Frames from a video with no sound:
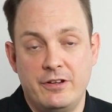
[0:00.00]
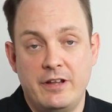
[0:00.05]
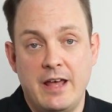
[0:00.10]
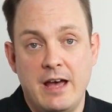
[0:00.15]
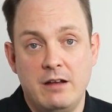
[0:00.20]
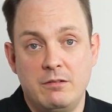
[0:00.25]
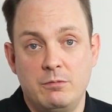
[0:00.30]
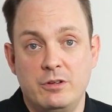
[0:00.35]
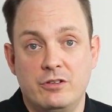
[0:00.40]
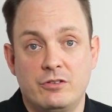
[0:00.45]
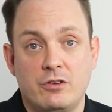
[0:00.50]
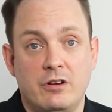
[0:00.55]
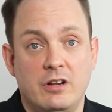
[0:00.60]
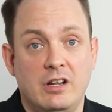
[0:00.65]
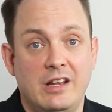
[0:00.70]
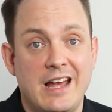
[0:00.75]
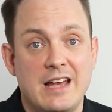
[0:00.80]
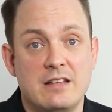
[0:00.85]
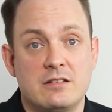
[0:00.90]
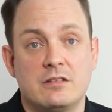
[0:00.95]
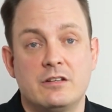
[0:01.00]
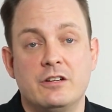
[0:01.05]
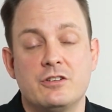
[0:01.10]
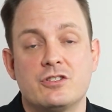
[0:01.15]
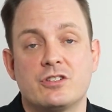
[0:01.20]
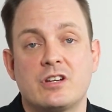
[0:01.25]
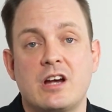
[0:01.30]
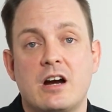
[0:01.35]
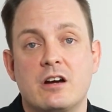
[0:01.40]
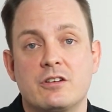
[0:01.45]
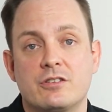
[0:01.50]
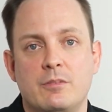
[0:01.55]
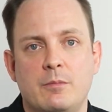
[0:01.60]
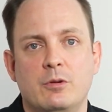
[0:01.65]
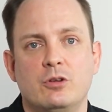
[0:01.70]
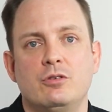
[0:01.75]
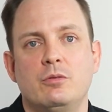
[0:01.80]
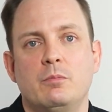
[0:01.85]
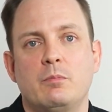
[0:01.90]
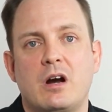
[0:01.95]
that, we saw in the last year's car
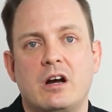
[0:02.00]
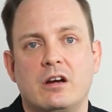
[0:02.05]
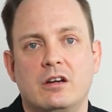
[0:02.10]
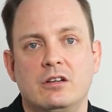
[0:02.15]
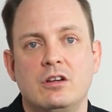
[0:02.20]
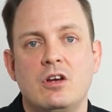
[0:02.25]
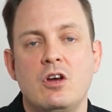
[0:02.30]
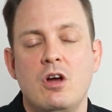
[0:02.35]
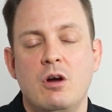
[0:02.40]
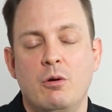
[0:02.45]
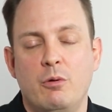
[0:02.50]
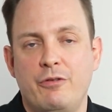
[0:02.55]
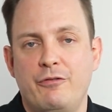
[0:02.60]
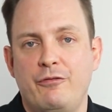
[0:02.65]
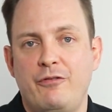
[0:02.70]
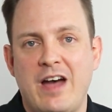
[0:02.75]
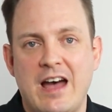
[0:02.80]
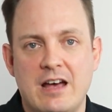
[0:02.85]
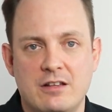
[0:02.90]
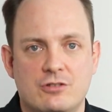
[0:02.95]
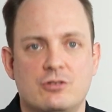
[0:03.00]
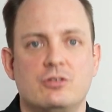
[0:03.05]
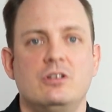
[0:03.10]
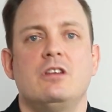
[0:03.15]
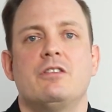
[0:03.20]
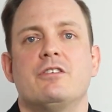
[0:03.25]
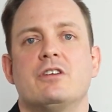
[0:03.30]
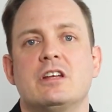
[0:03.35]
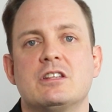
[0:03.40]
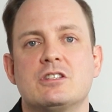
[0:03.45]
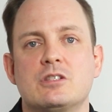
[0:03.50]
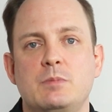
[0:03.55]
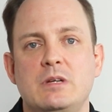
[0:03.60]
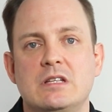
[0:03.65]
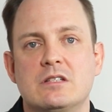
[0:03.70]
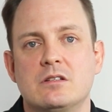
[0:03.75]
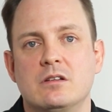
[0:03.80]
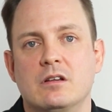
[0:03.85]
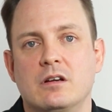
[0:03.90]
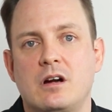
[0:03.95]
coming to the market with faster ethernet
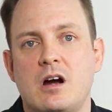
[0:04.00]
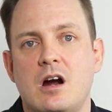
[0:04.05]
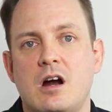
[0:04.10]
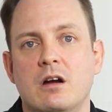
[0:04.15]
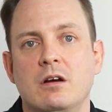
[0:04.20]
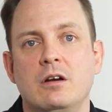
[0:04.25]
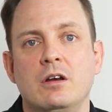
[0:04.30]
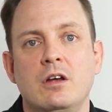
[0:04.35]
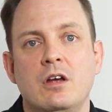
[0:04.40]
speeds in the car.